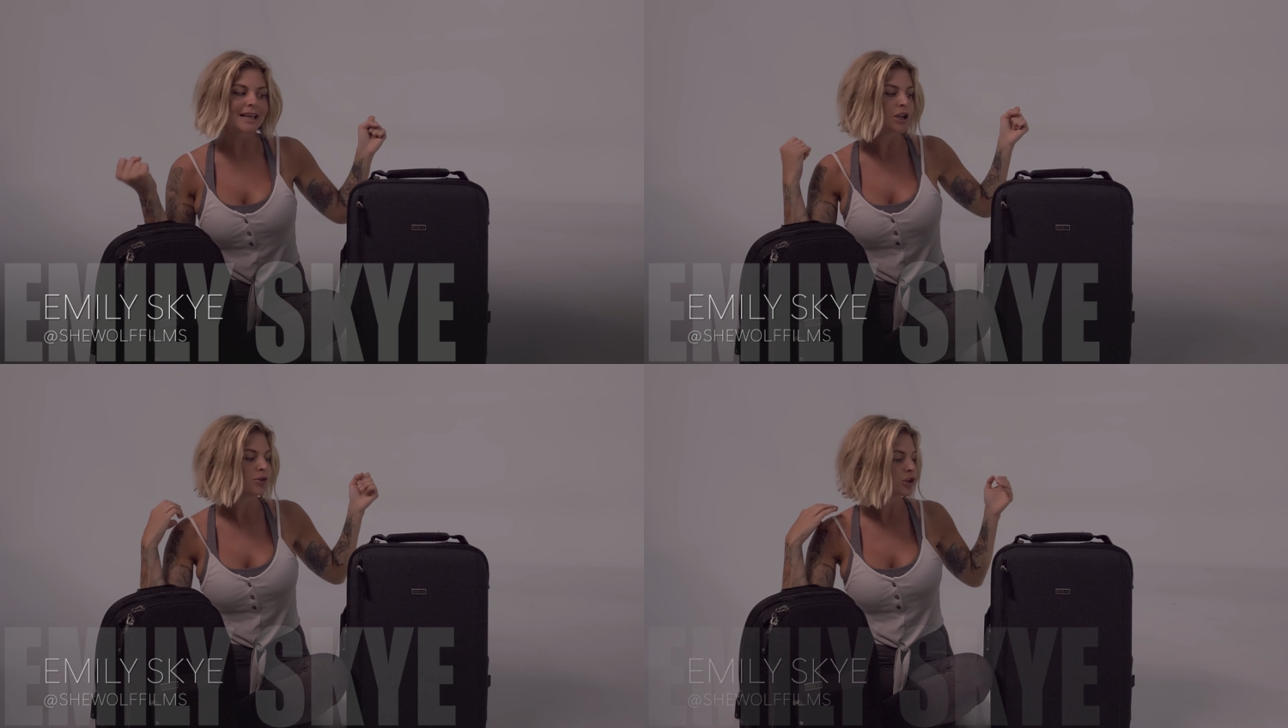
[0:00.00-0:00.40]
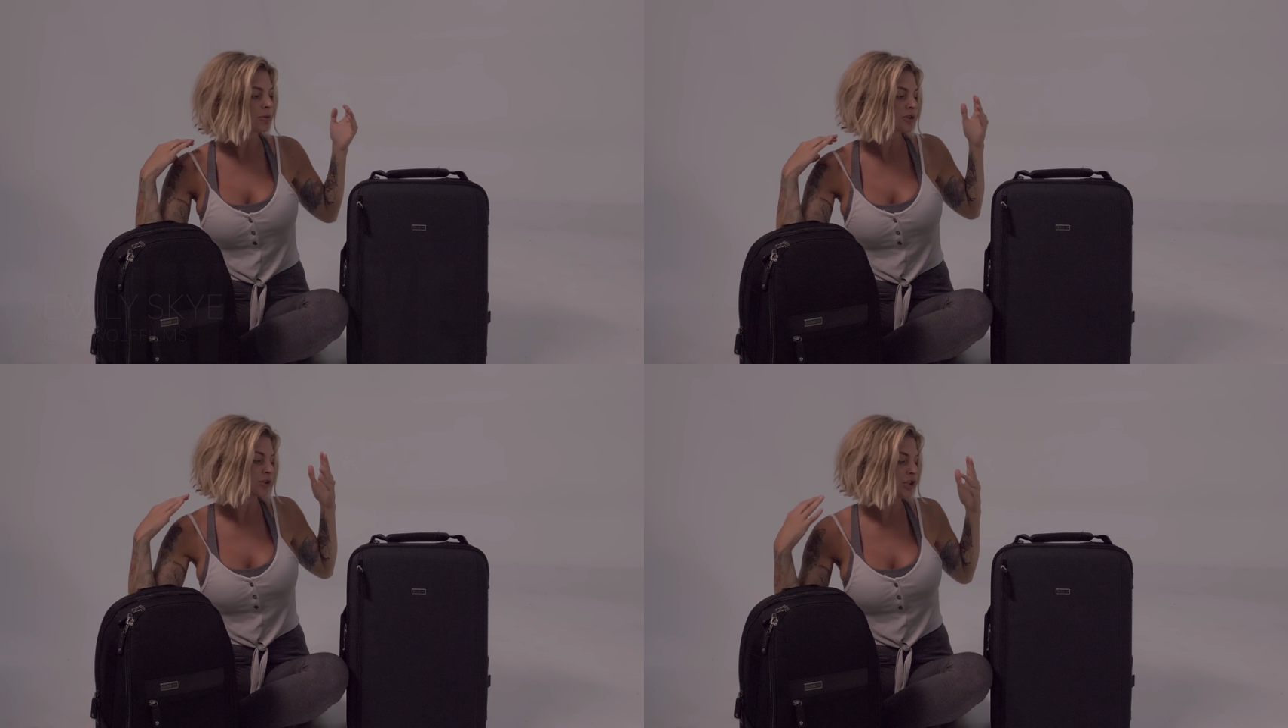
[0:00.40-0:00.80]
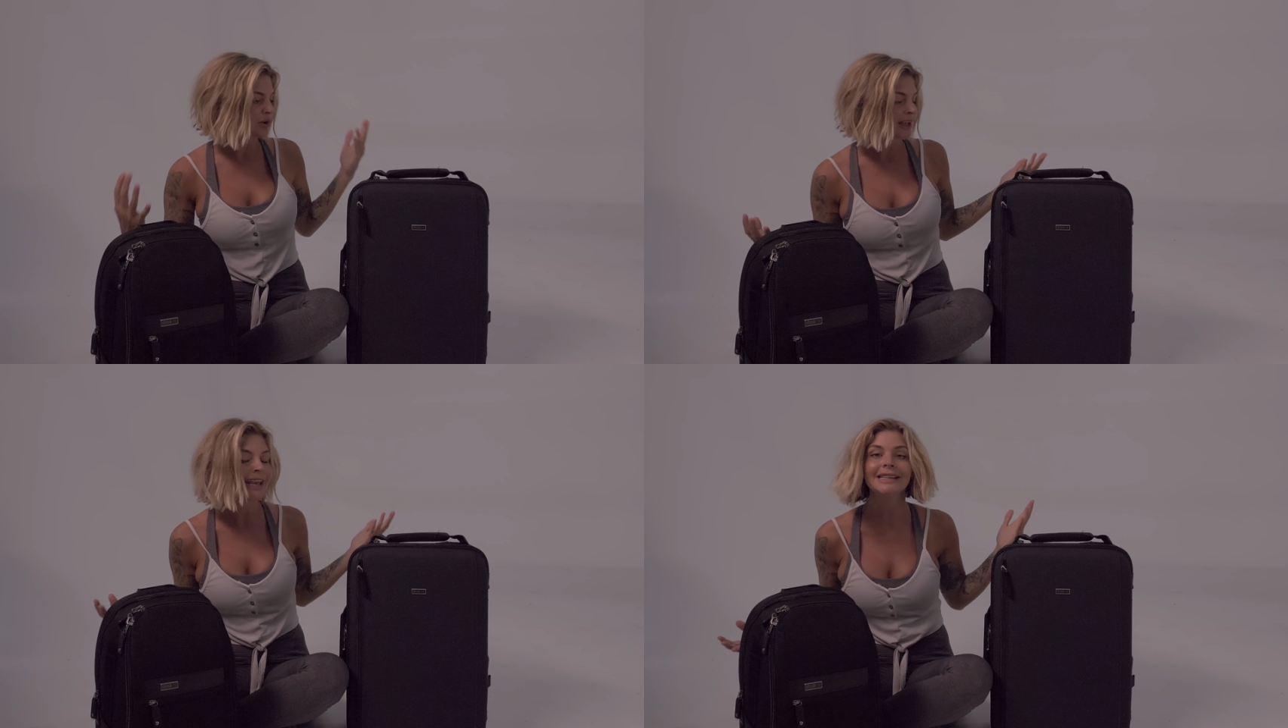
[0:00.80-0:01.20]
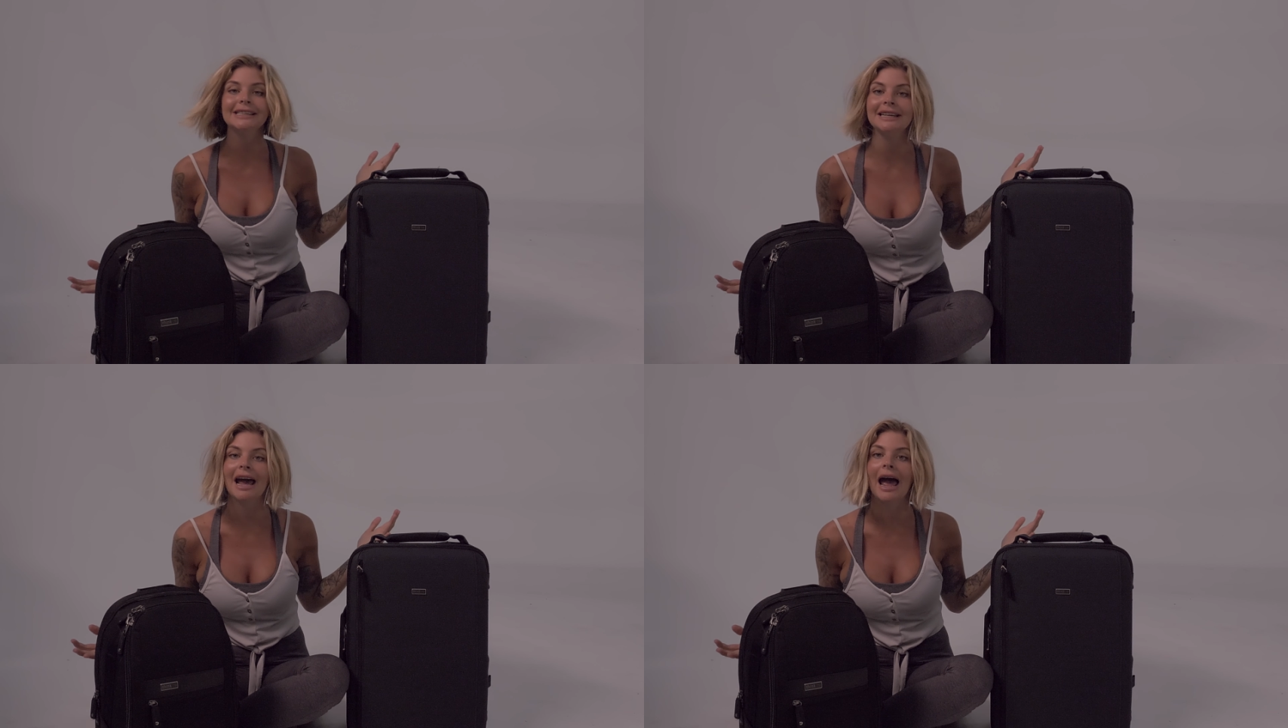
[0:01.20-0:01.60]
Thank you so much for tuning in
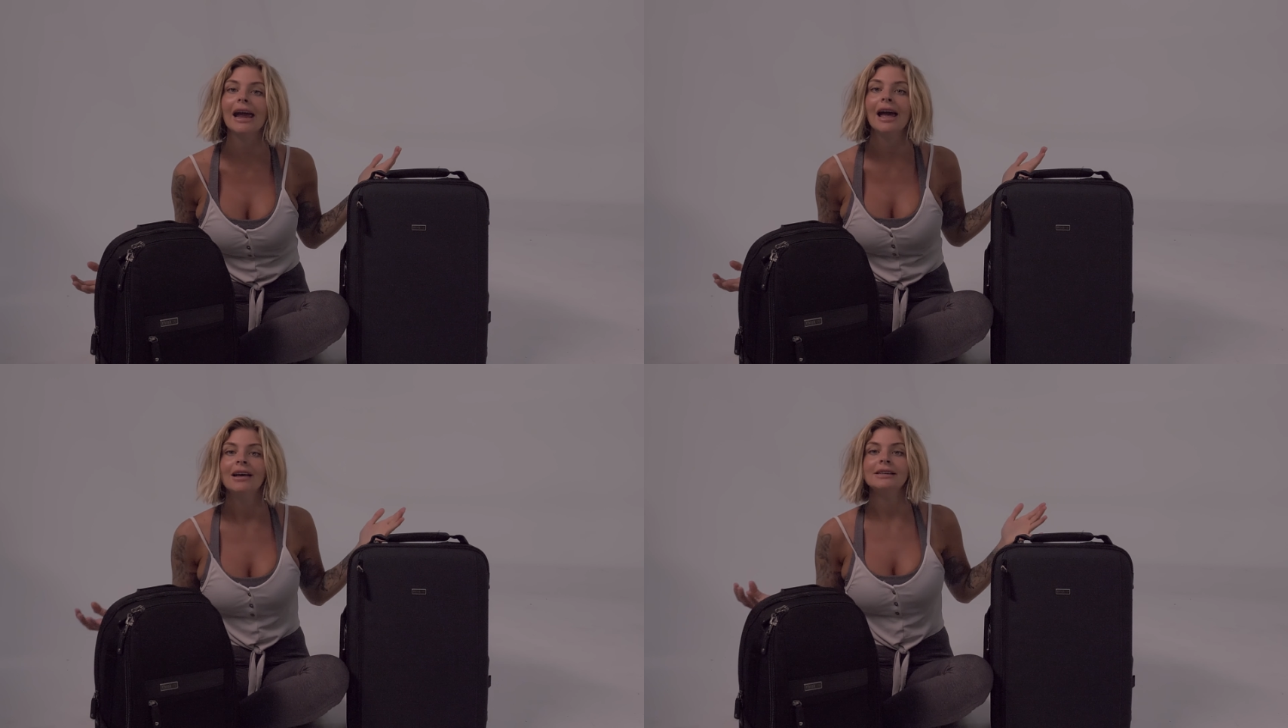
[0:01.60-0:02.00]
today.